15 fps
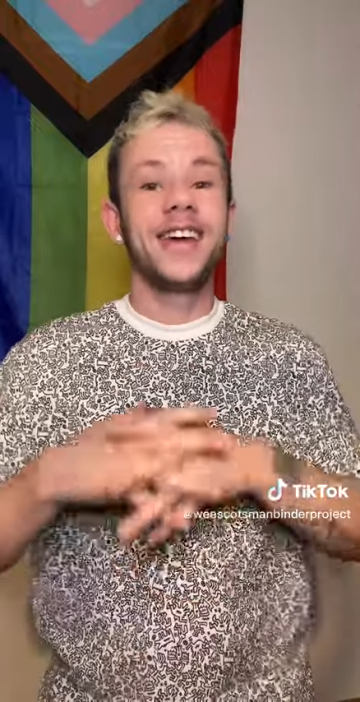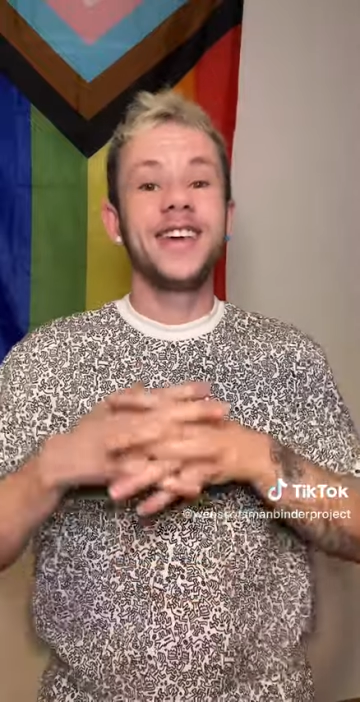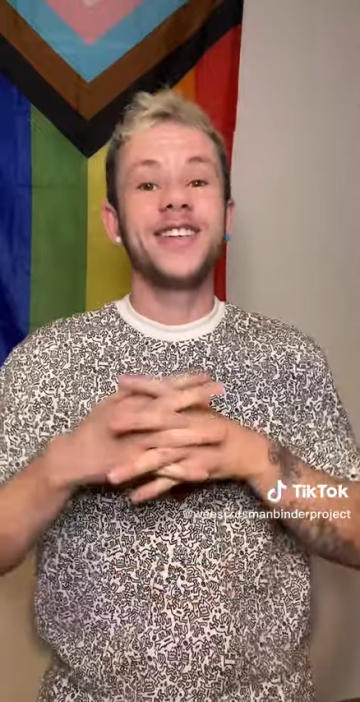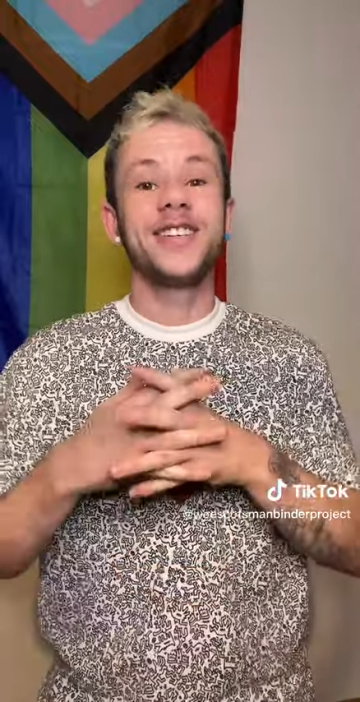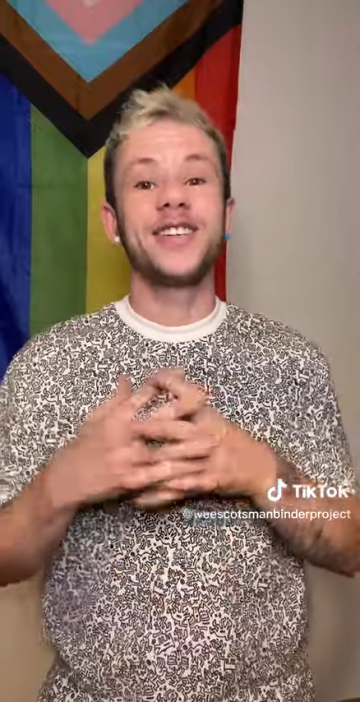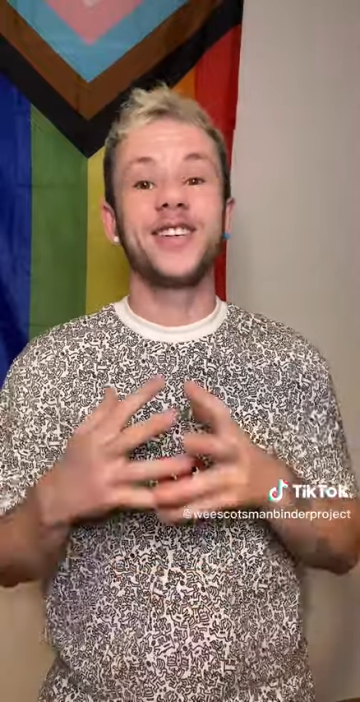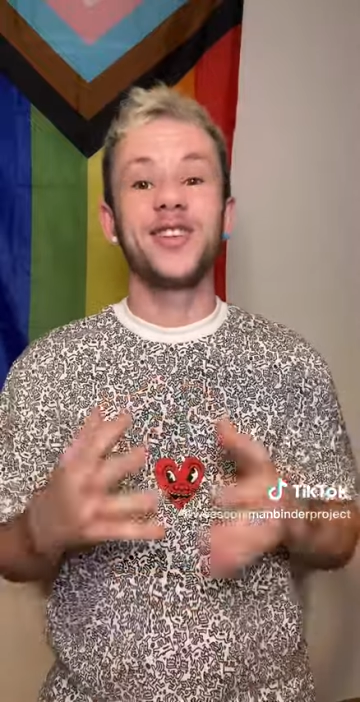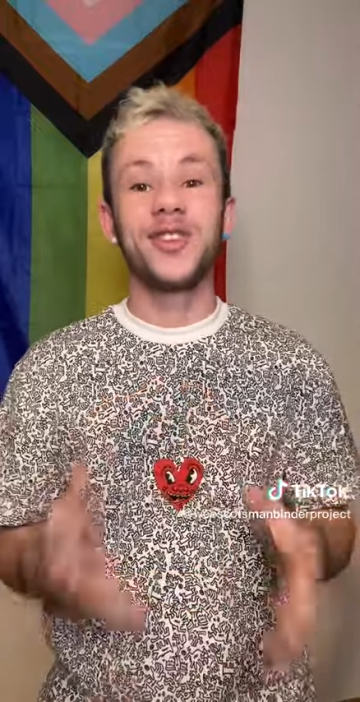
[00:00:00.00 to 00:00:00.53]

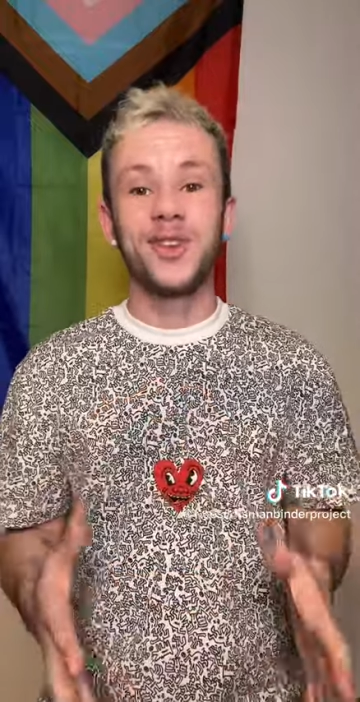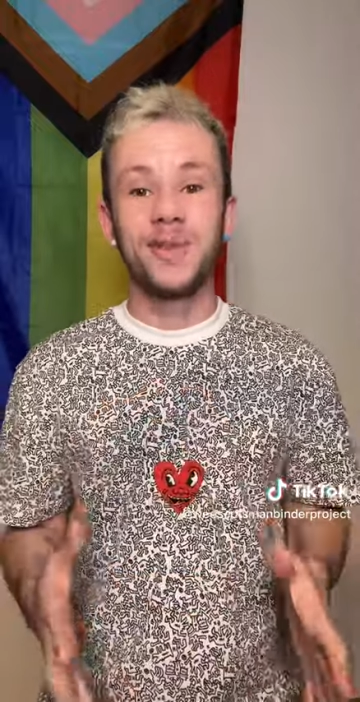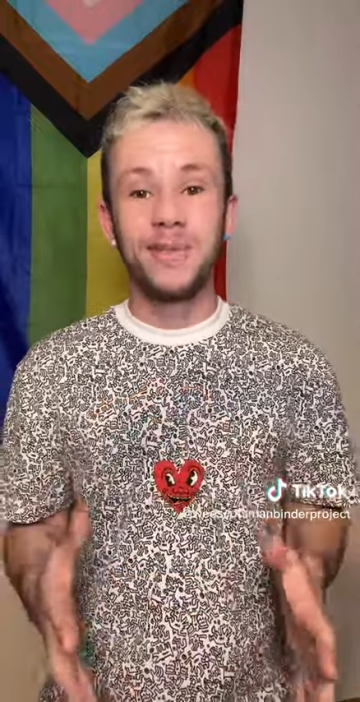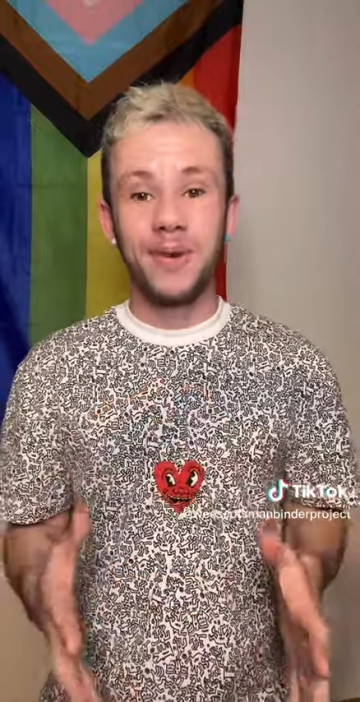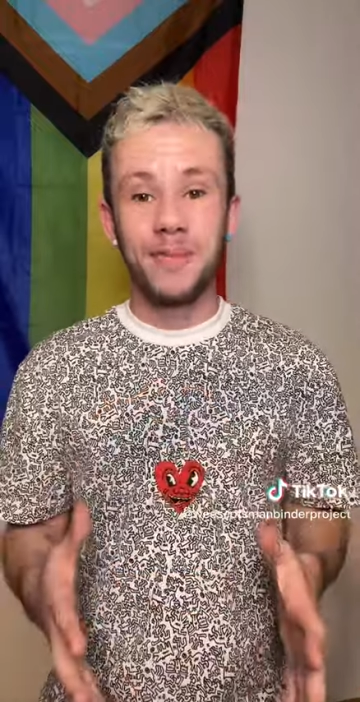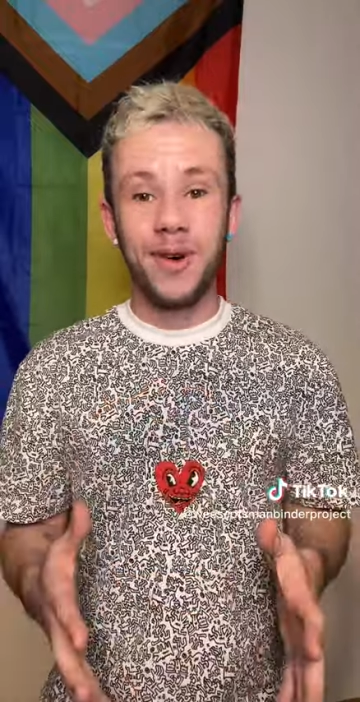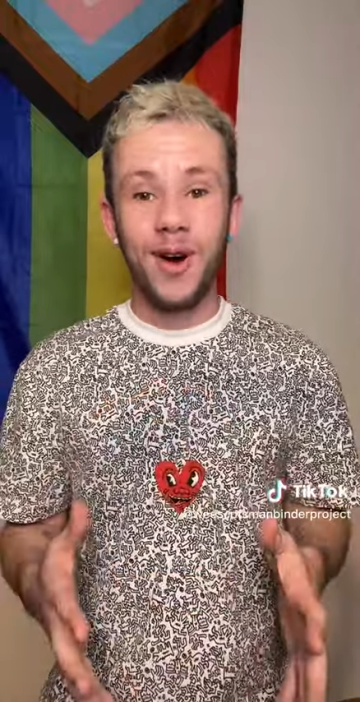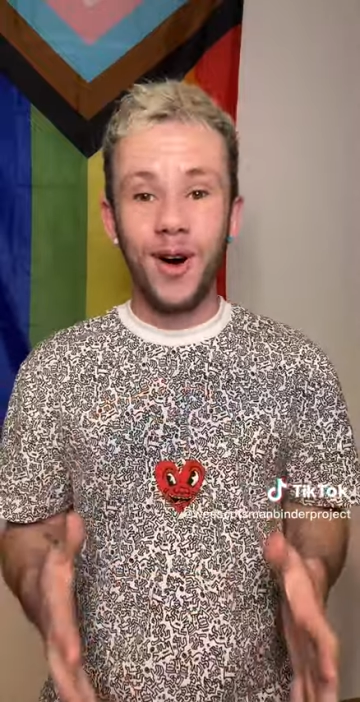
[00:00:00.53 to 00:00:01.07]
you can drop
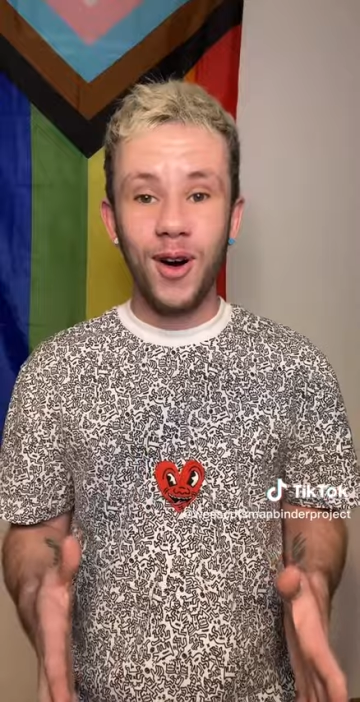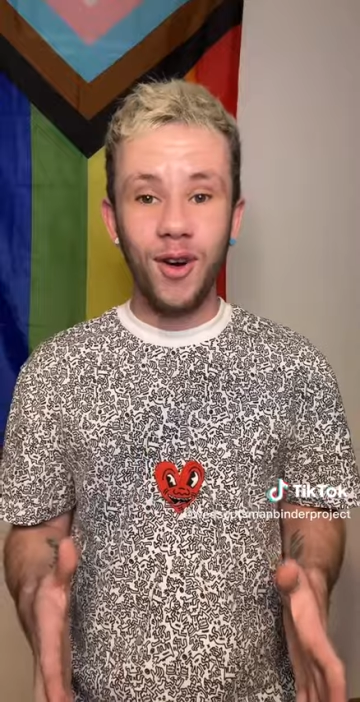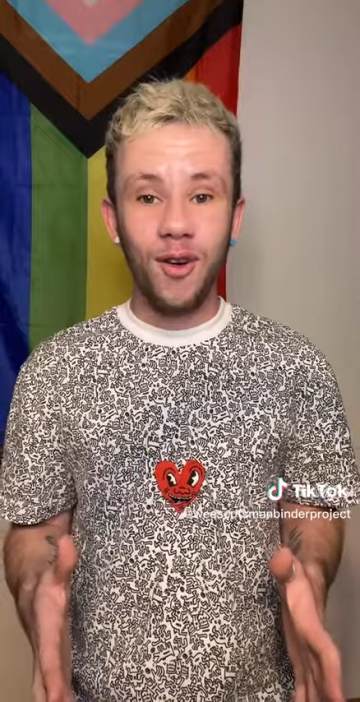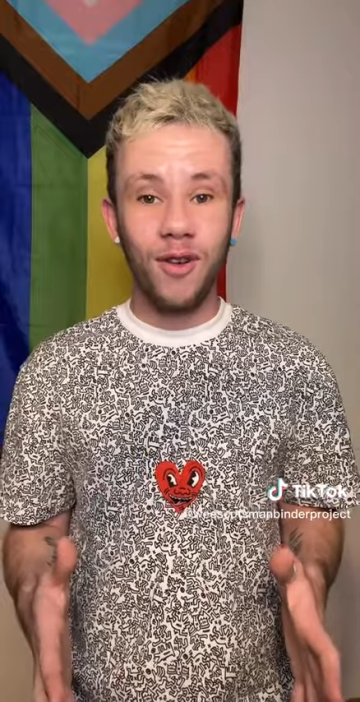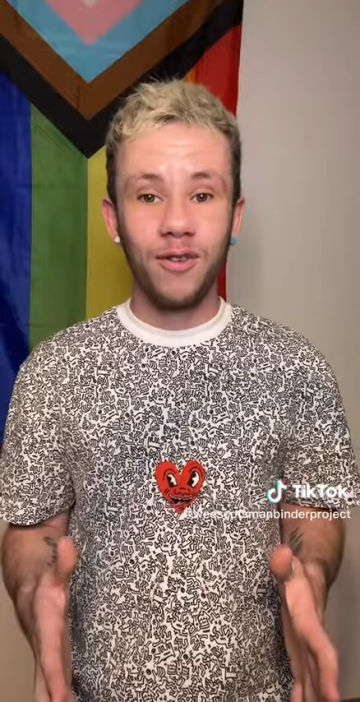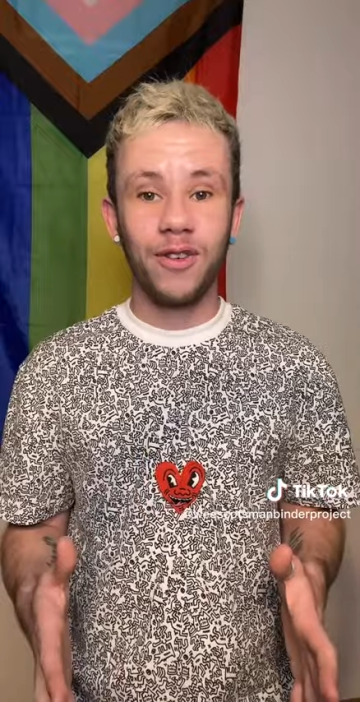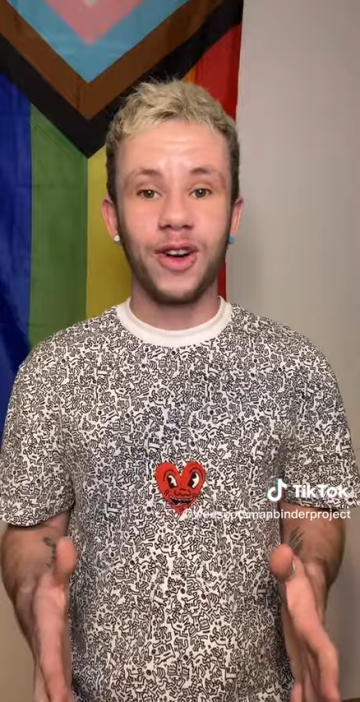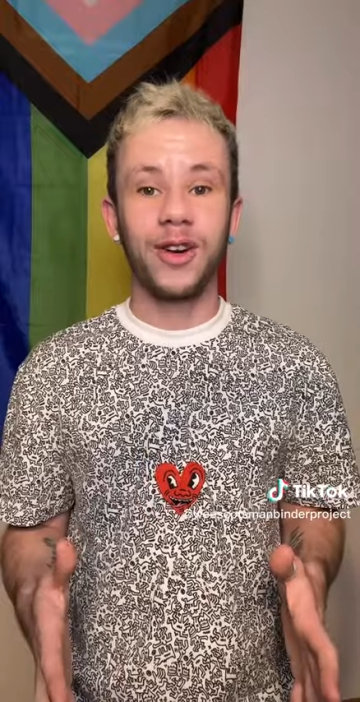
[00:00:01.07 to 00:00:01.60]
them
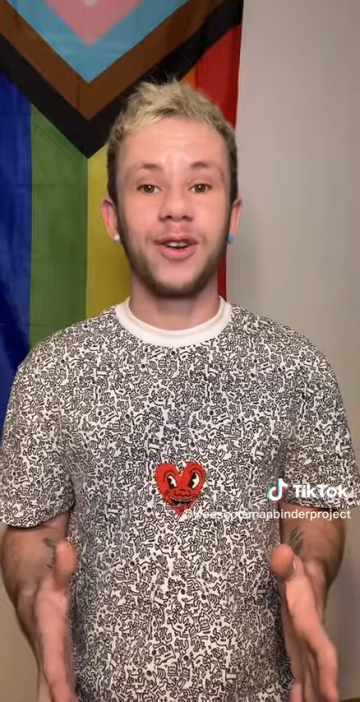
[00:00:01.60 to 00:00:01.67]
all off at